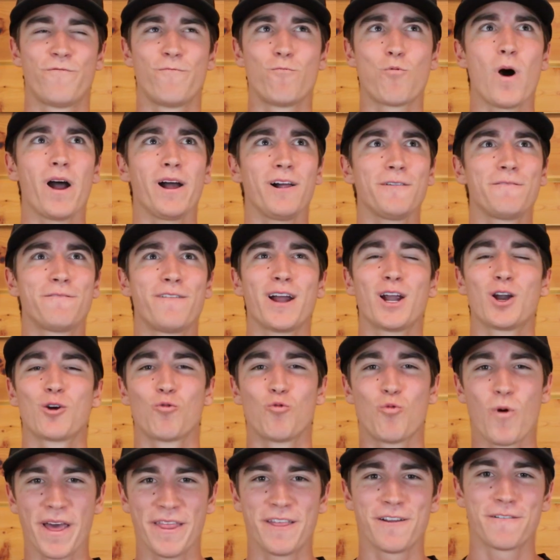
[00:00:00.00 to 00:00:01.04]
wildfire
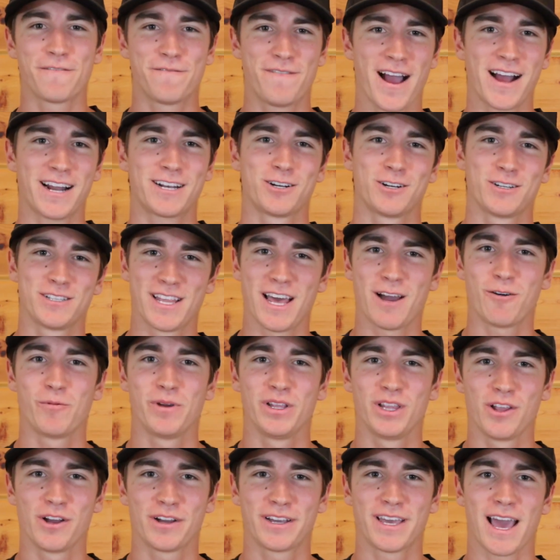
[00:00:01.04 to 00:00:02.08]
weather factors that
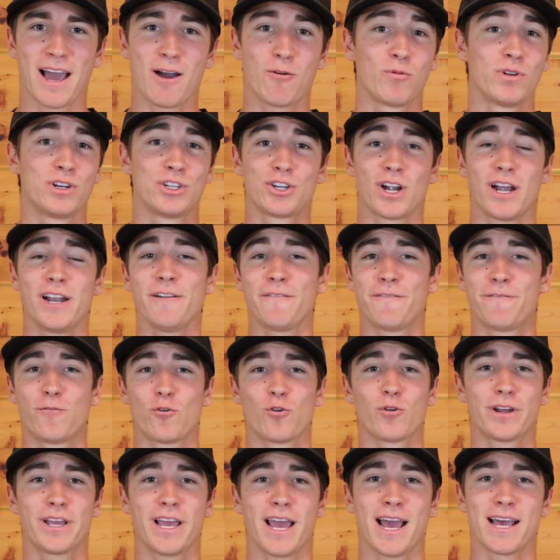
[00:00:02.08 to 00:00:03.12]
we look at when trying to
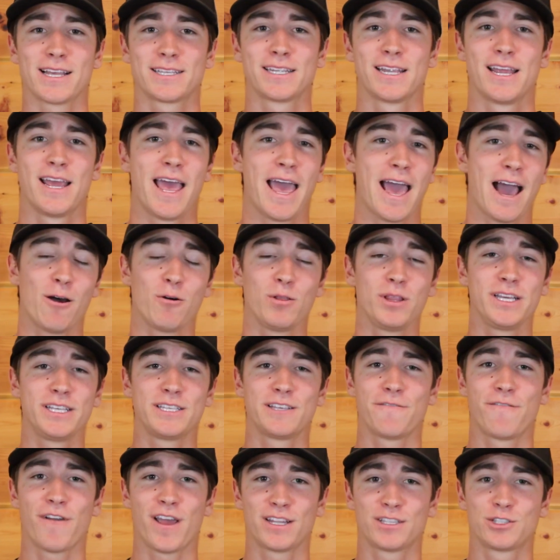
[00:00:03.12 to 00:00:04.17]
forecast how
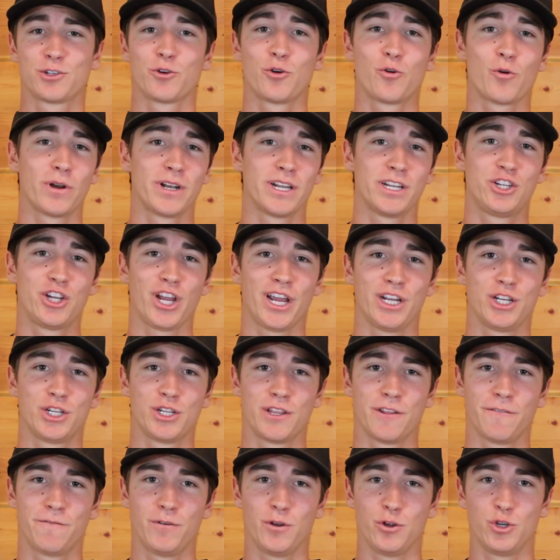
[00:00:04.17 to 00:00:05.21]
these events are going to change
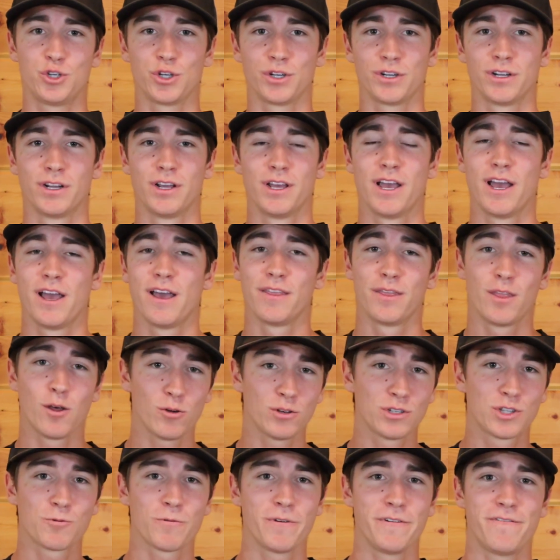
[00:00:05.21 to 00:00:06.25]
in the future.
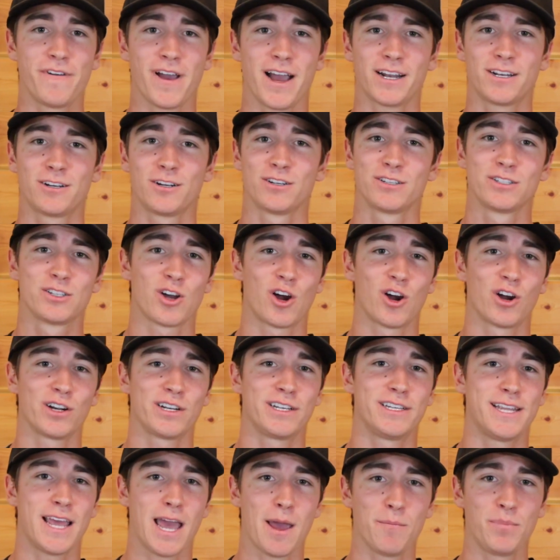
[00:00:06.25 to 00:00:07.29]
Those three factors
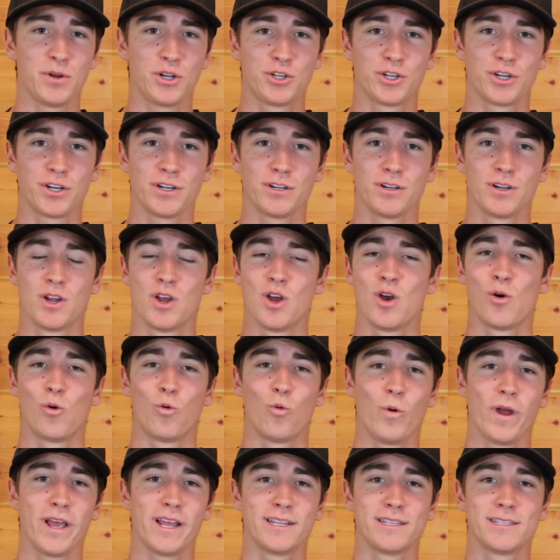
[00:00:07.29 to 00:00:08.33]
are temperature,
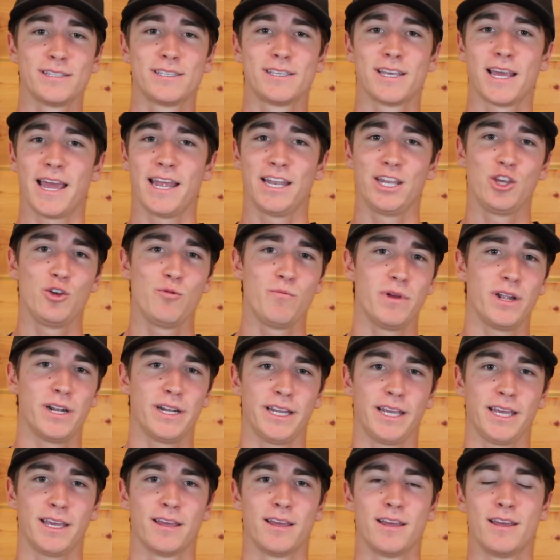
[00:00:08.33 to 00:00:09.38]
winds, and
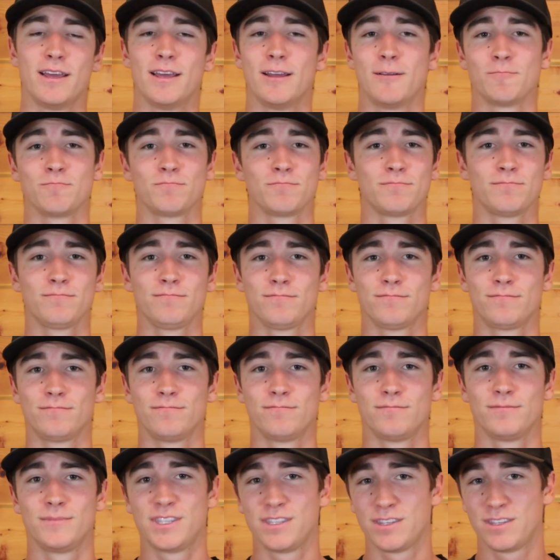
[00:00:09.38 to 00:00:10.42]
humidity.
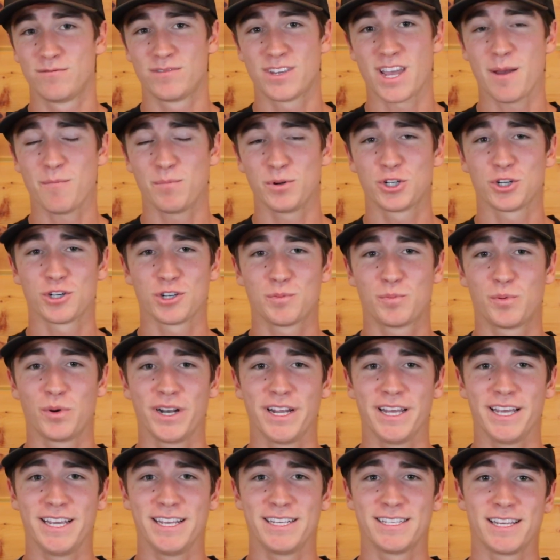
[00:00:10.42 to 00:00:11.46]
Temperature is
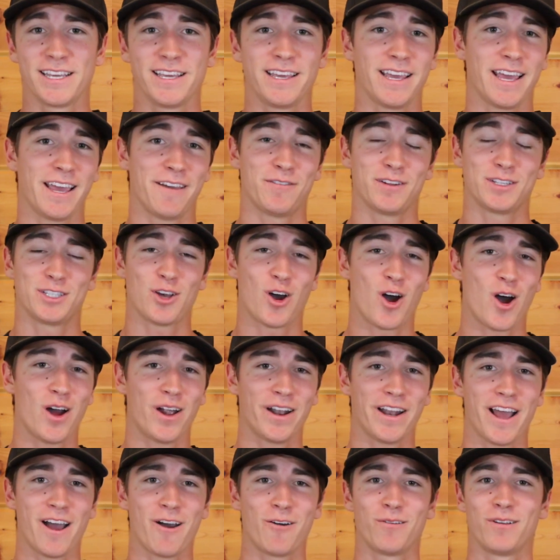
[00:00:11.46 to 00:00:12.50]
pretty easy. If it's
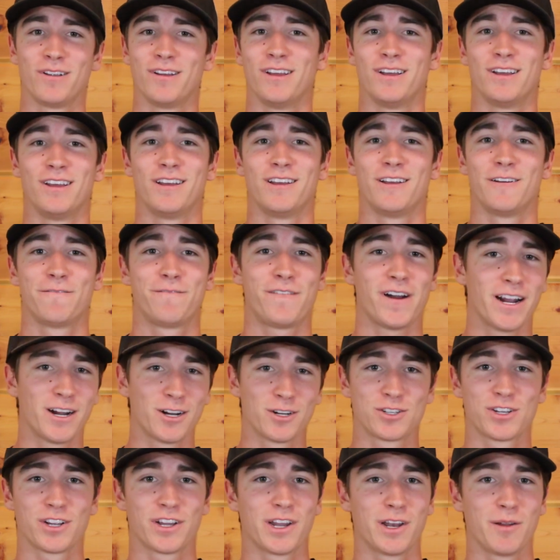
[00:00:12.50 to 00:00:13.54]
hot out,
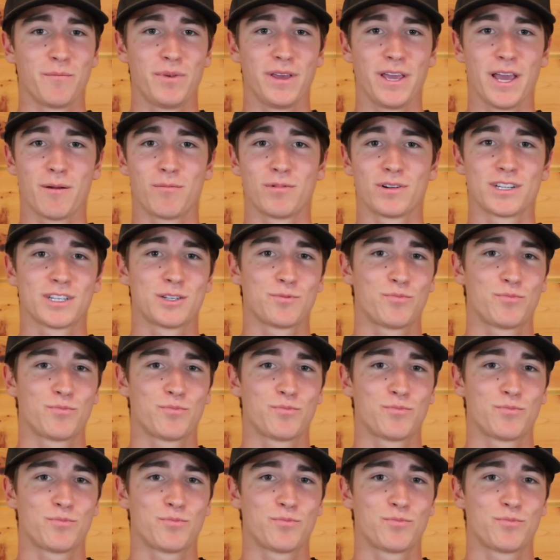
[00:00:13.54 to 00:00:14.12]
fires are going to be able to